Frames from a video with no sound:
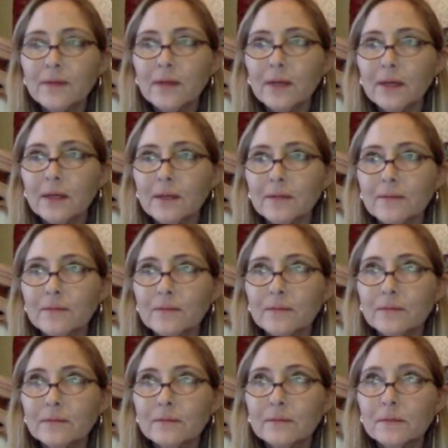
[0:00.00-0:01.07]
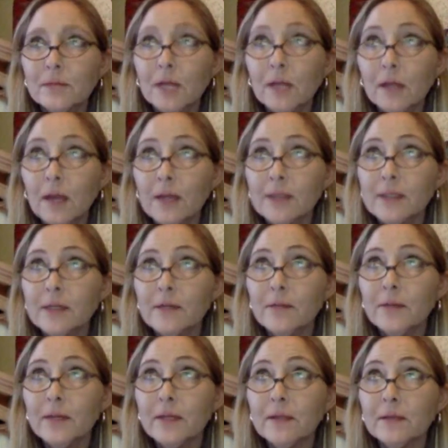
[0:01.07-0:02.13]
not lots of, but just
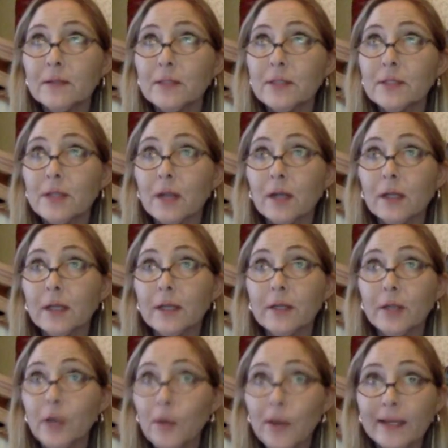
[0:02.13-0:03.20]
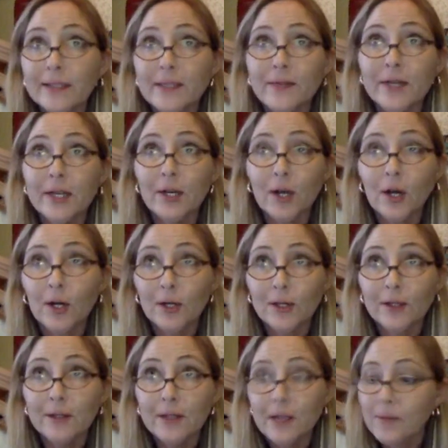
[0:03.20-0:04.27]
hardly no activity at all in my eBay
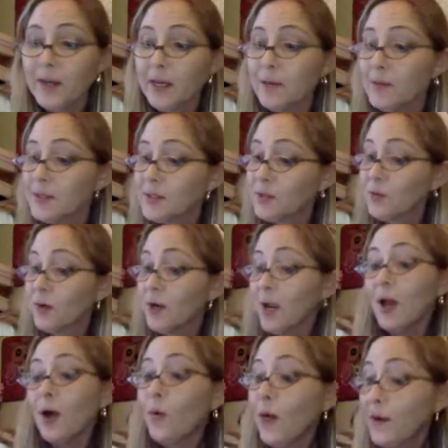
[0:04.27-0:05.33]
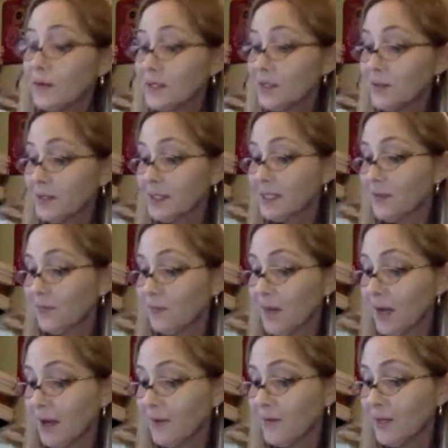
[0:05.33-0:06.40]
store. While I was doing this uh, video, I did
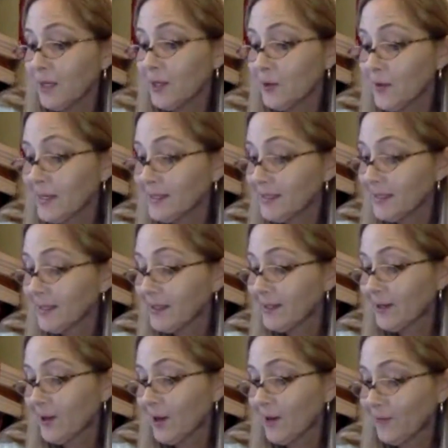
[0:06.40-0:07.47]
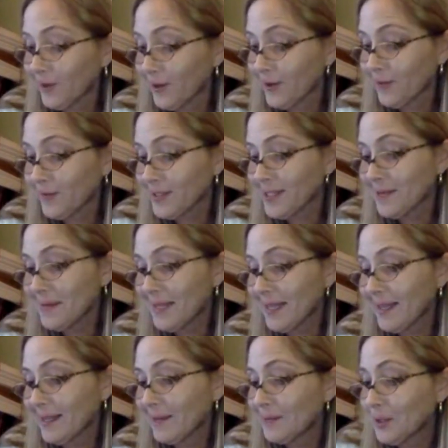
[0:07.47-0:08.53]
get an offer for something and I'm totally going to
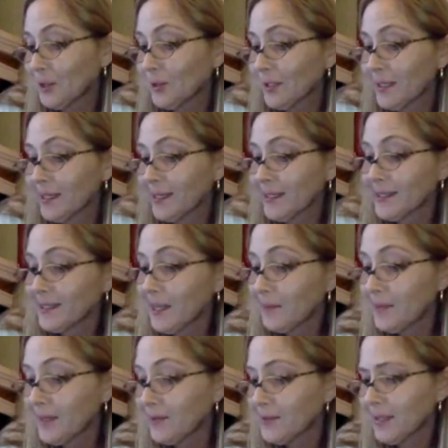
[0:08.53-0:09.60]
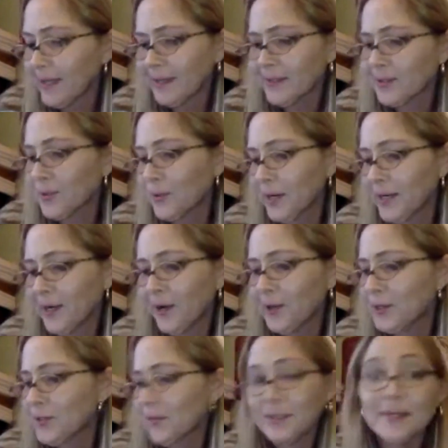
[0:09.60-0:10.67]
accept it. It was like $20 for something I paid a
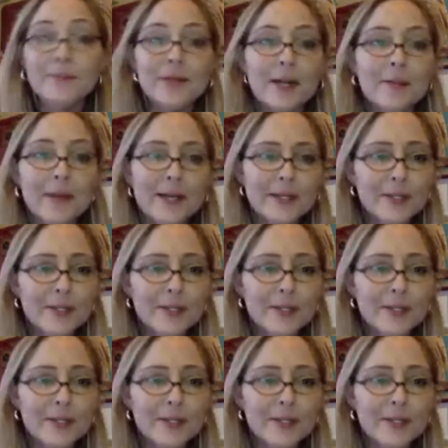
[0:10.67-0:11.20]
dollar for.